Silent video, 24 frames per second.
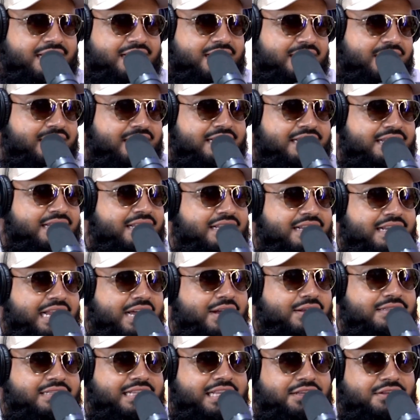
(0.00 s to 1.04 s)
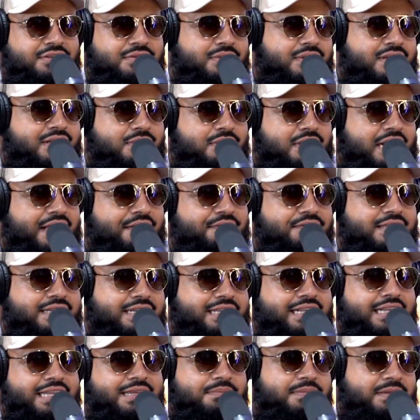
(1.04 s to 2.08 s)
Yeah. Now it's like you unload half the
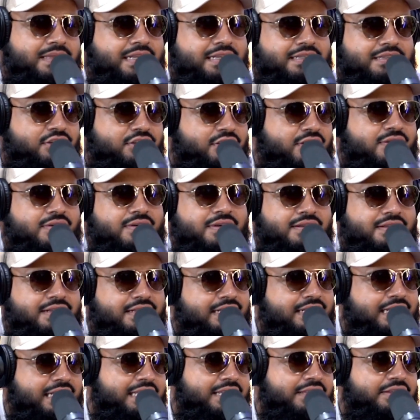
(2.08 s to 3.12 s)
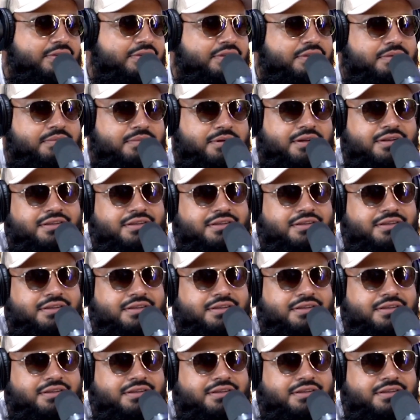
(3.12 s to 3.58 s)
clip and they turn around and they kill you, bro.